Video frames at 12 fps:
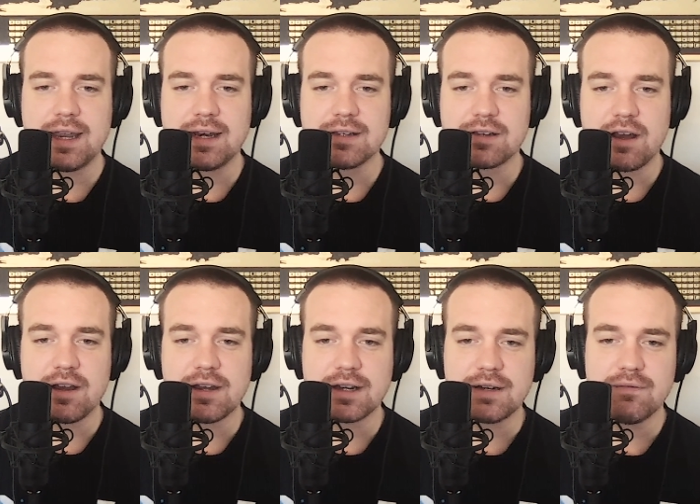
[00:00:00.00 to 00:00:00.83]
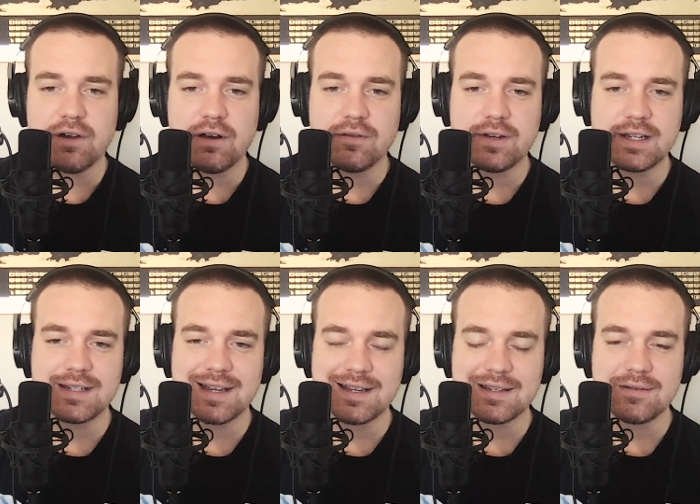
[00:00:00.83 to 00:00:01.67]
and his conduct involved
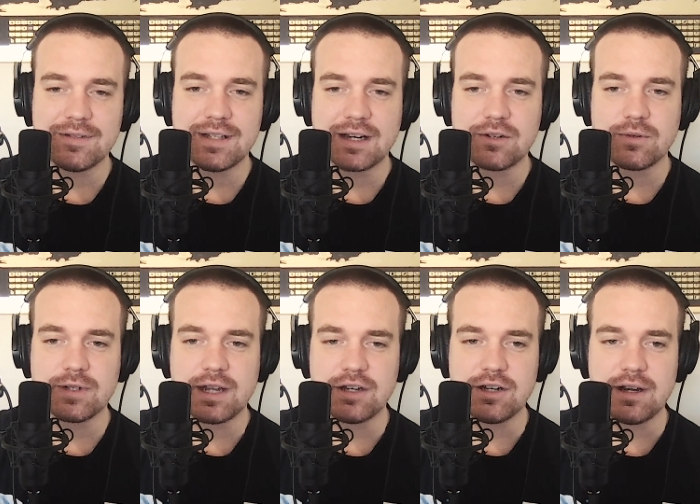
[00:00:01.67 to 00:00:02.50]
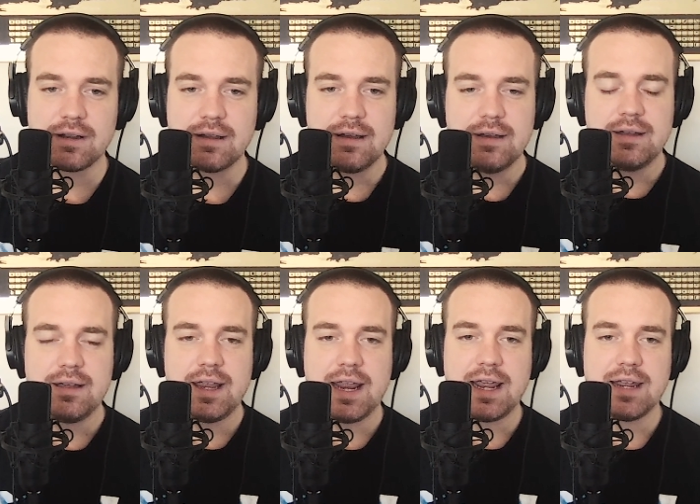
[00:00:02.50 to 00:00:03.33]
excessive sexual touching.
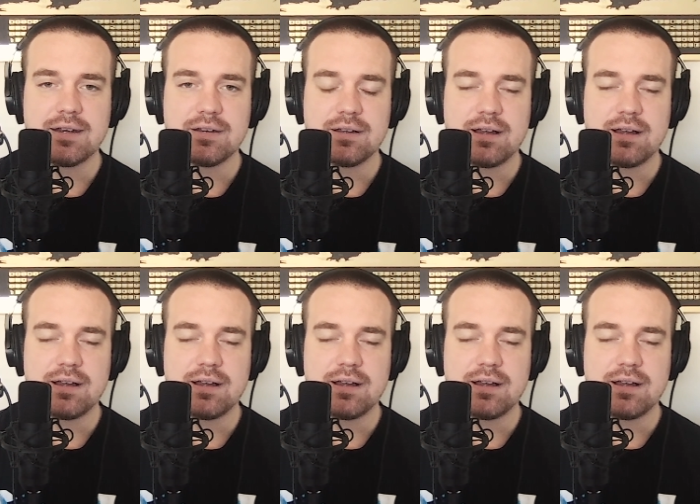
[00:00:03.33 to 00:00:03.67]
And